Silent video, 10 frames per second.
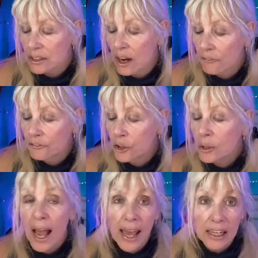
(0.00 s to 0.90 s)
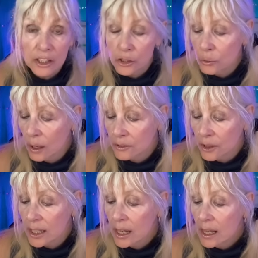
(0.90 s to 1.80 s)
Now, food I had at
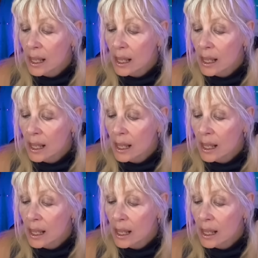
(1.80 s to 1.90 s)
200